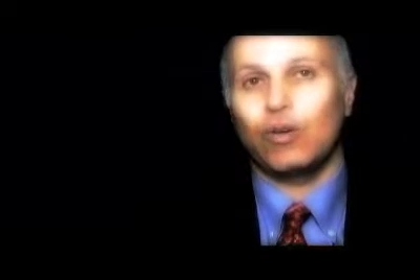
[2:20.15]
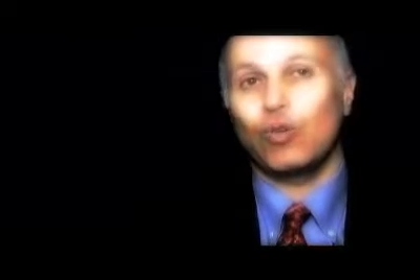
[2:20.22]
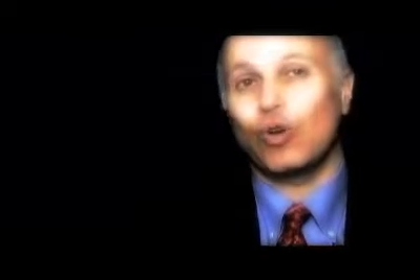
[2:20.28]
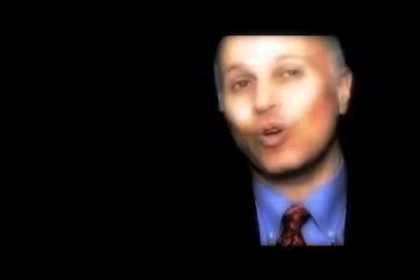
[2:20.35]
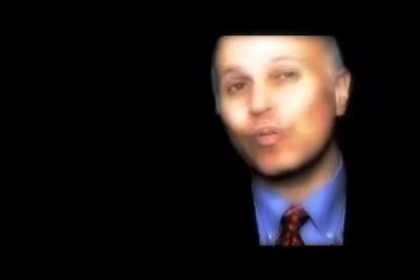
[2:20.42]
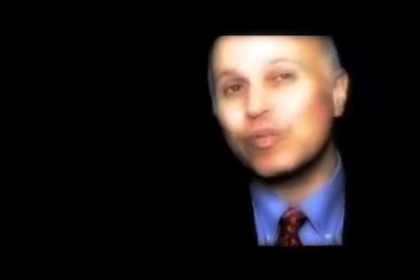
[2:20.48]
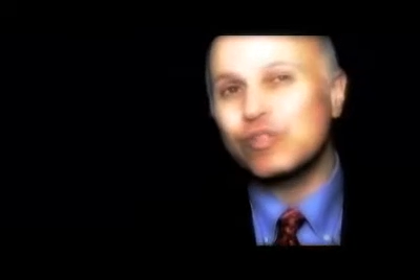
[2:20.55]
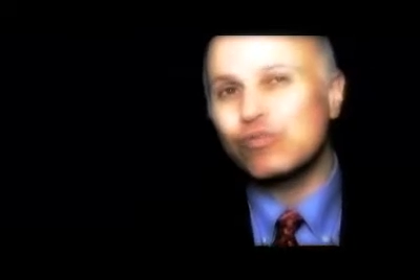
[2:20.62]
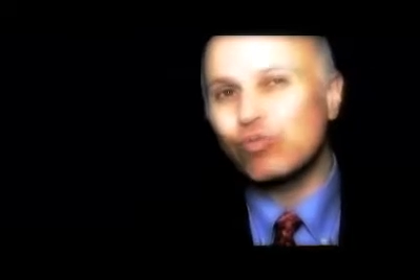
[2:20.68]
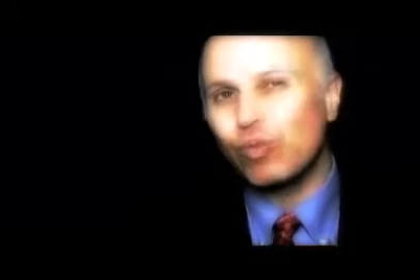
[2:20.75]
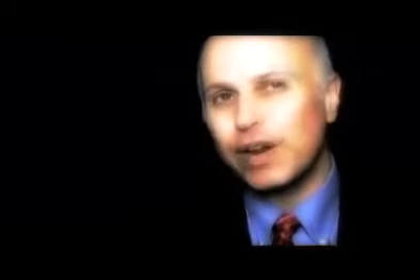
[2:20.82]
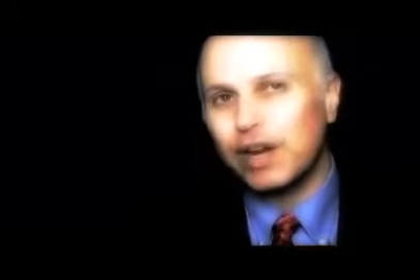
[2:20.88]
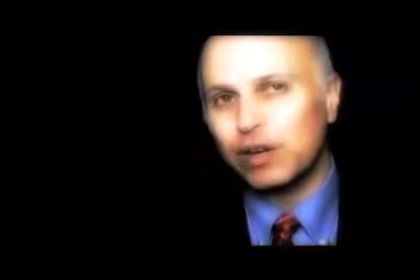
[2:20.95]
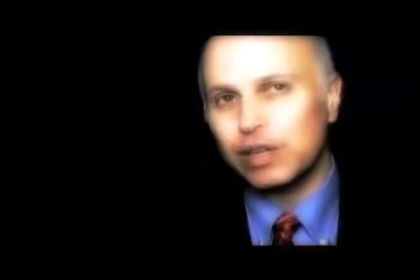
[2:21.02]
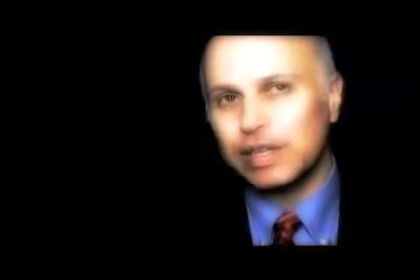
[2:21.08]
or it was
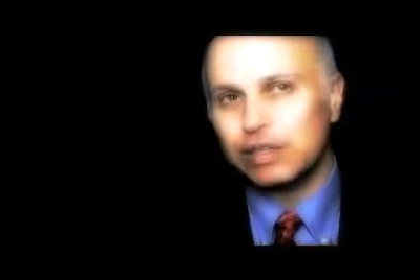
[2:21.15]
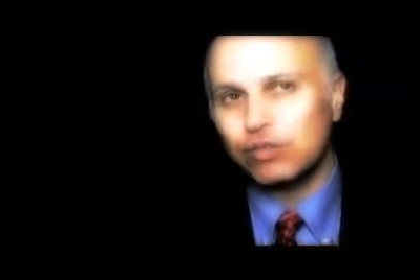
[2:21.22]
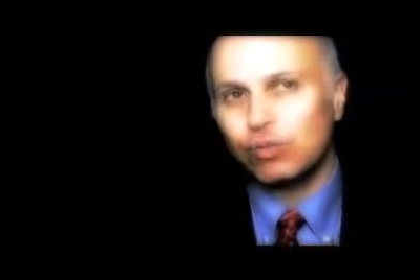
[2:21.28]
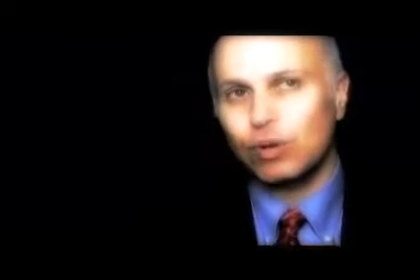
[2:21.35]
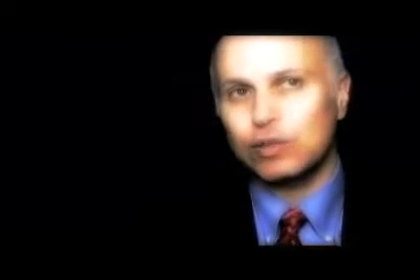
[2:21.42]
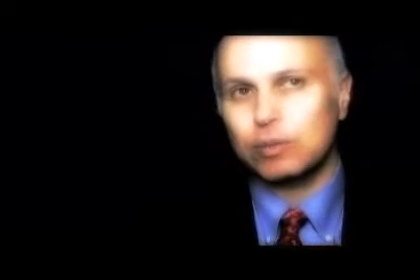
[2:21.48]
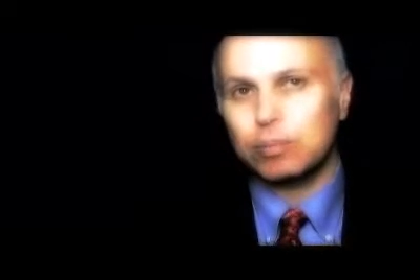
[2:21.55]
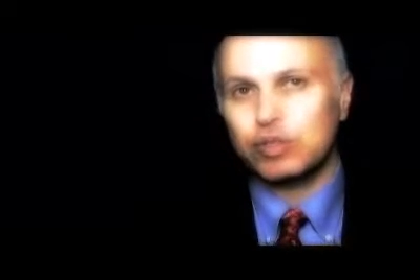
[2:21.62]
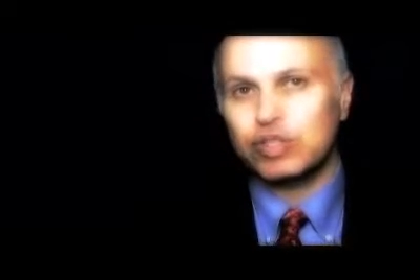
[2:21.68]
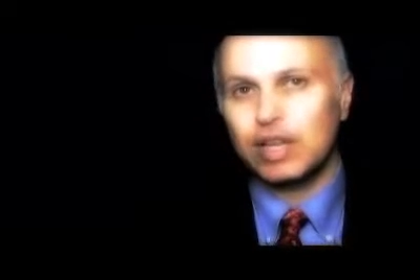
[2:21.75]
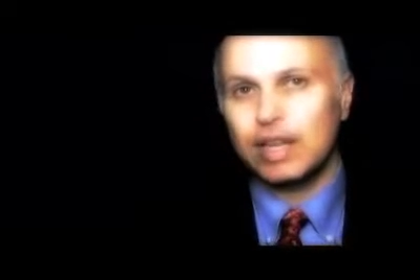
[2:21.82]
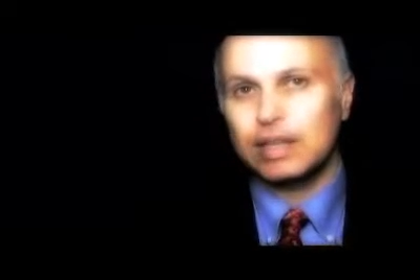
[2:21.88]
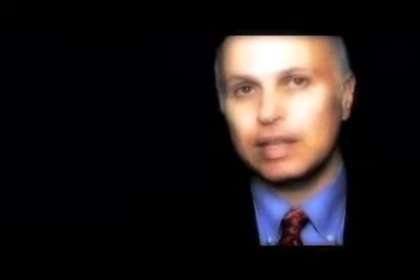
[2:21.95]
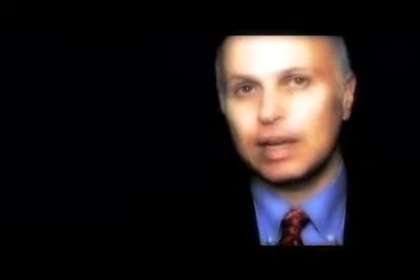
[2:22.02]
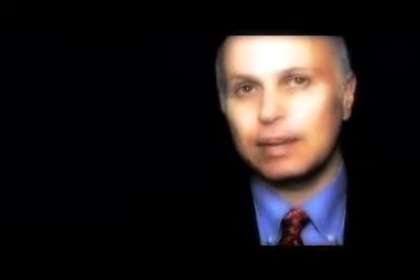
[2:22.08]
rarely 200%
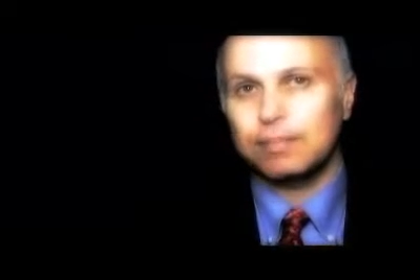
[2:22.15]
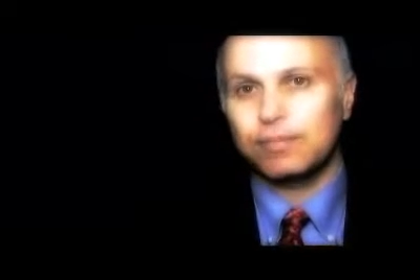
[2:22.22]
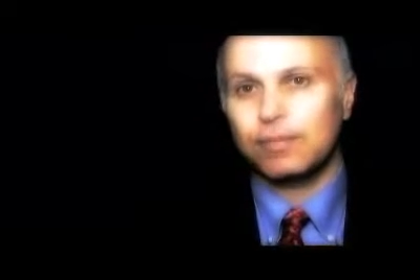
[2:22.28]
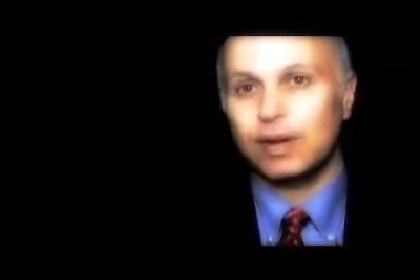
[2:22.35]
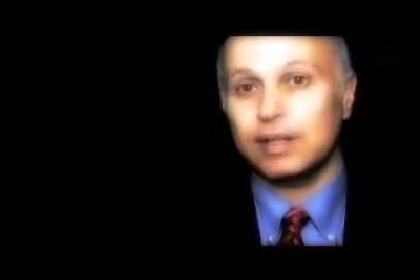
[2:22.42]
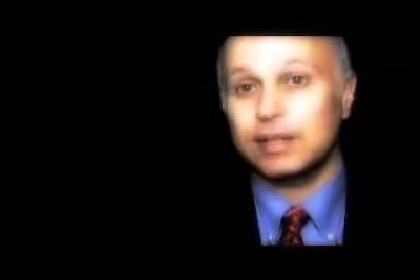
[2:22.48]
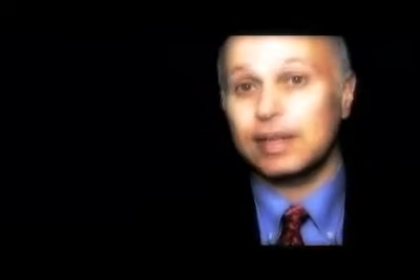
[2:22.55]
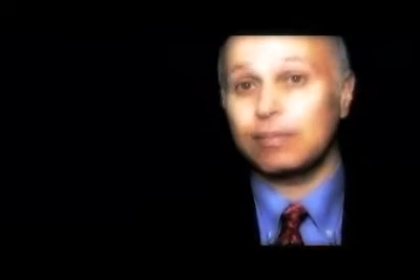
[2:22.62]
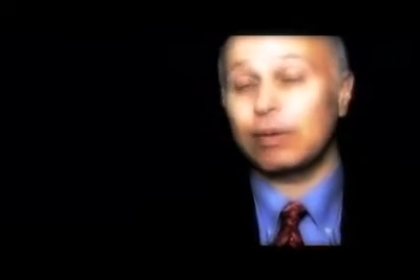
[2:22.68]
upfront.